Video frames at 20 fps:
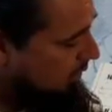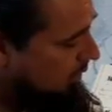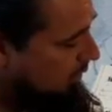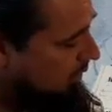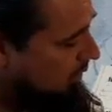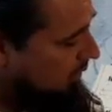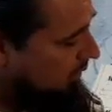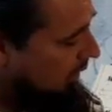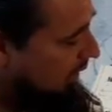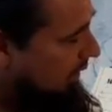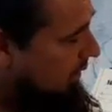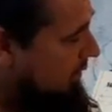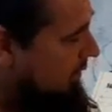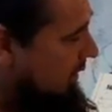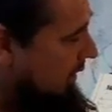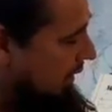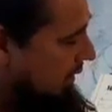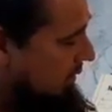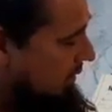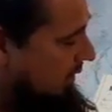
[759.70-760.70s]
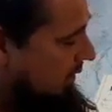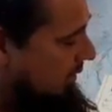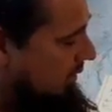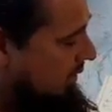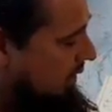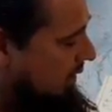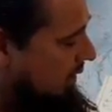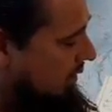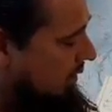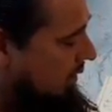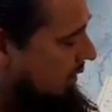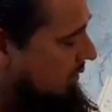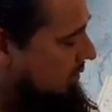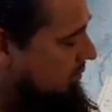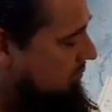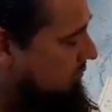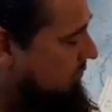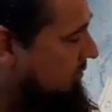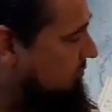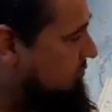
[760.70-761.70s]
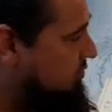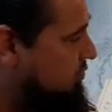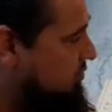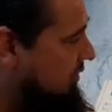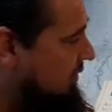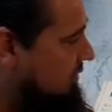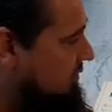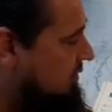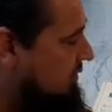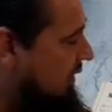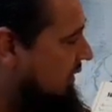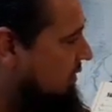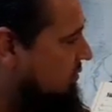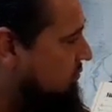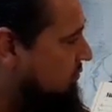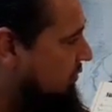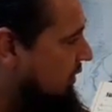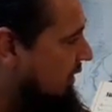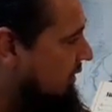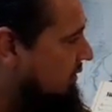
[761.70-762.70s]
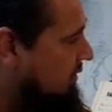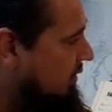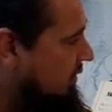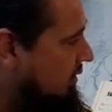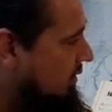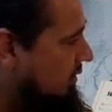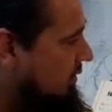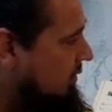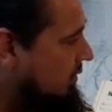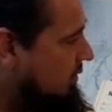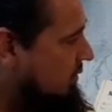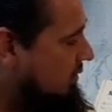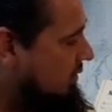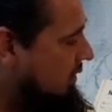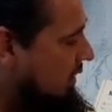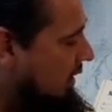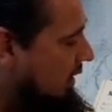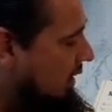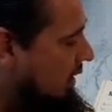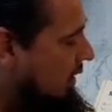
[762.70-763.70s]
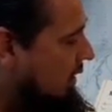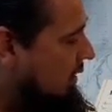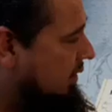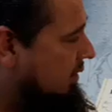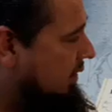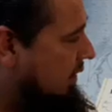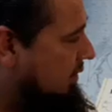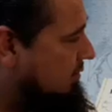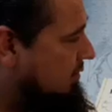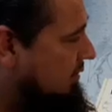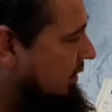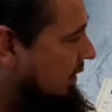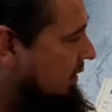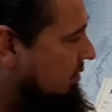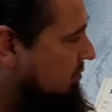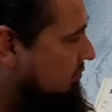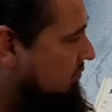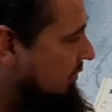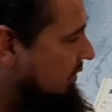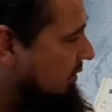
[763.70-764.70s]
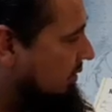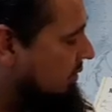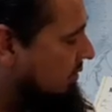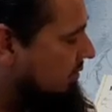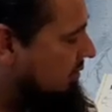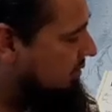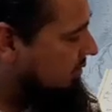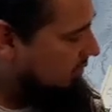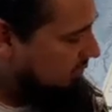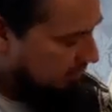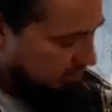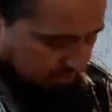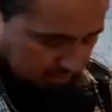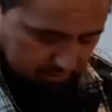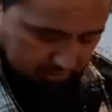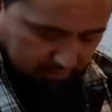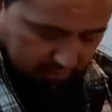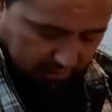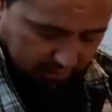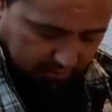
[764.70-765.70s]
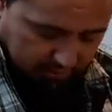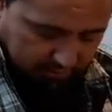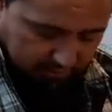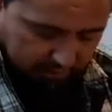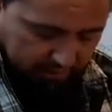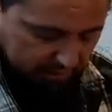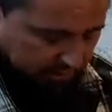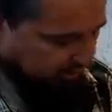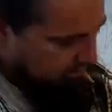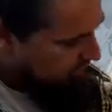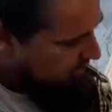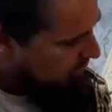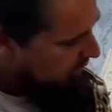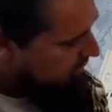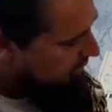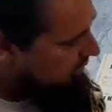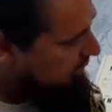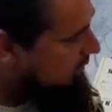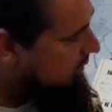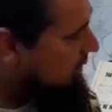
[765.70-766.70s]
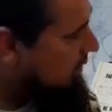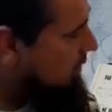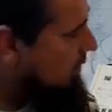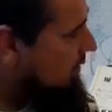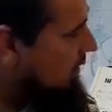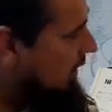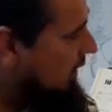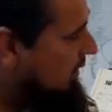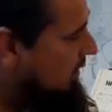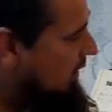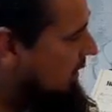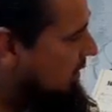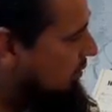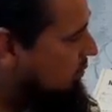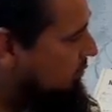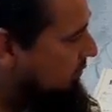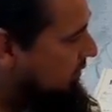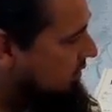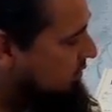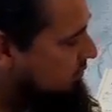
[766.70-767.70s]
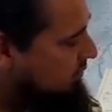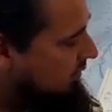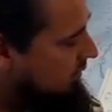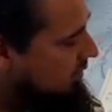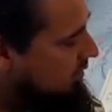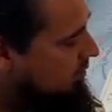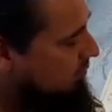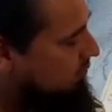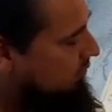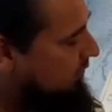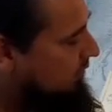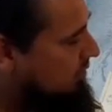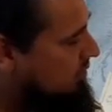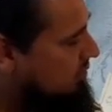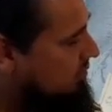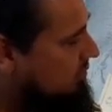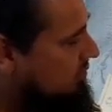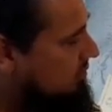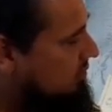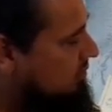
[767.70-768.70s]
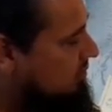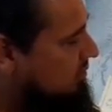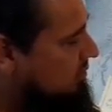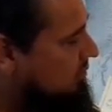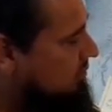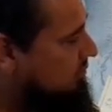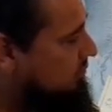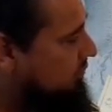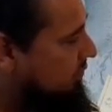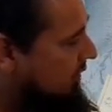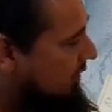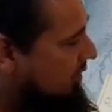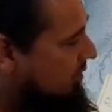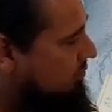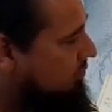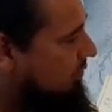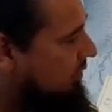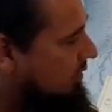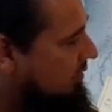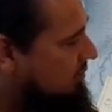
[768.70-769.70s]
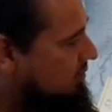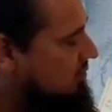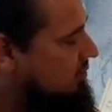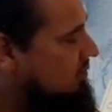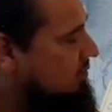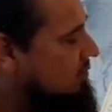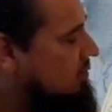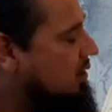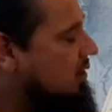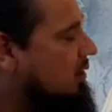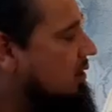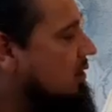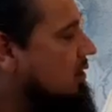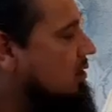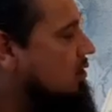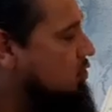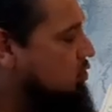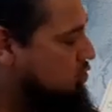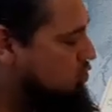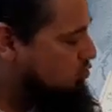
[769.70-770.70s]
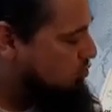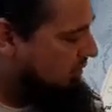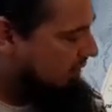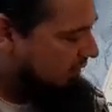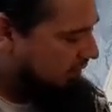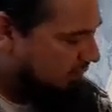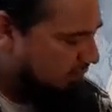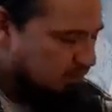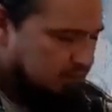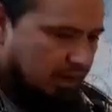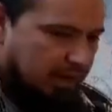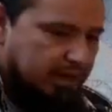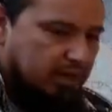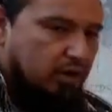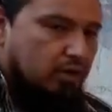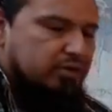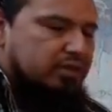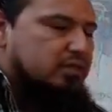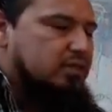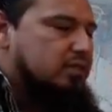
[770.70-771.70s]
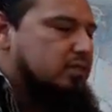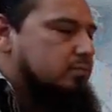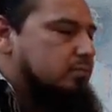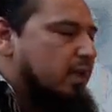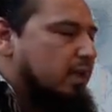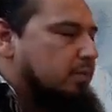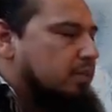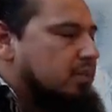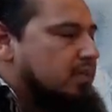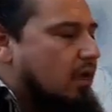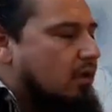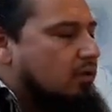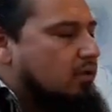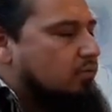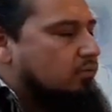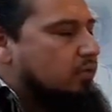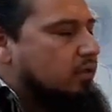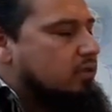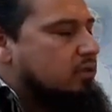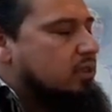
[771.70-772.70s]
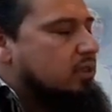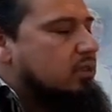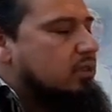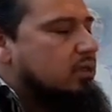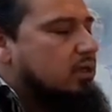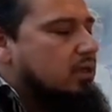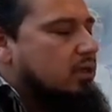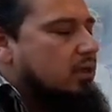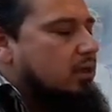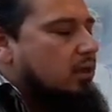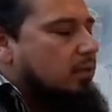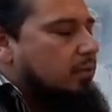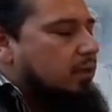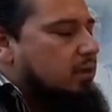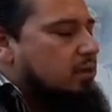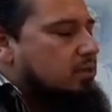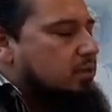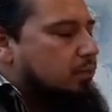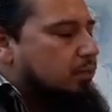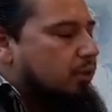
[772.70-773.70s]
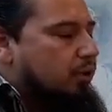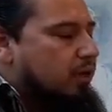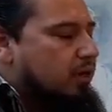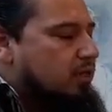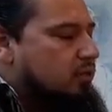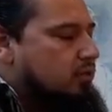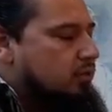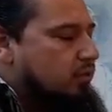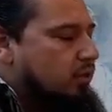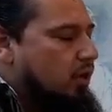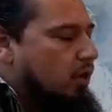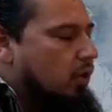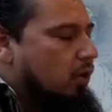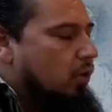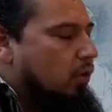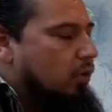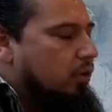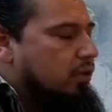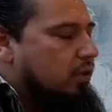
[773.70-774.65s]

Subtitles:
right? And then on the 5th string, 2nd fret, the 2nd finger, right here. And then 1st finger, 1st fret, 1st string. I know this is maybe sound confusing, but it's important to know